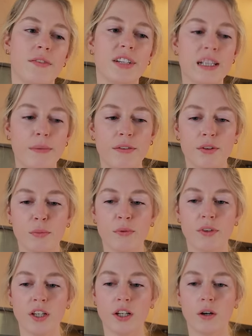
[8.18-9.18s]
every time I film a
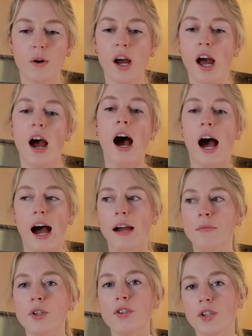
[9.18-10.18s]
video,
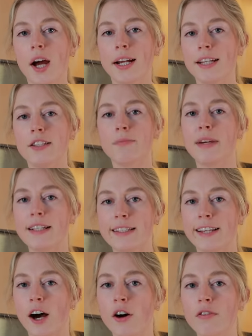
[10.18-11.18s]
I'm just talking to
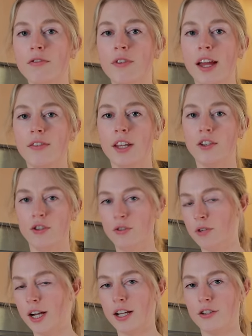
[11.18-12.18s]
myself and then
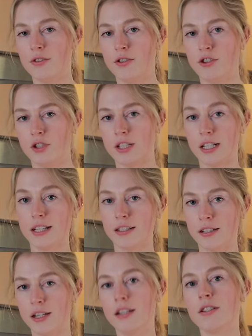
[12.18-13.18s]
you guys are just
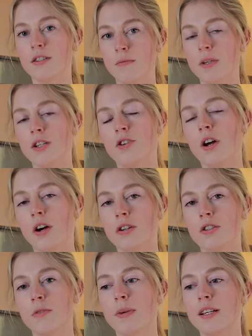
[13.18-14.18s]
listening to me
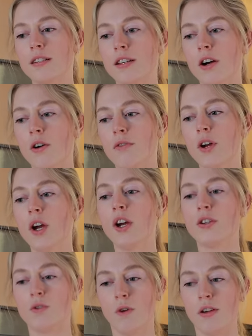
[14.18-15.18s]
talk to myself.
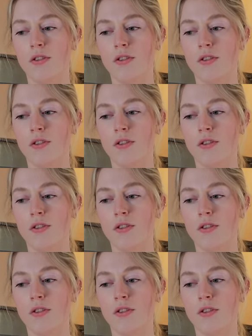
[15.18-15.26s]
So I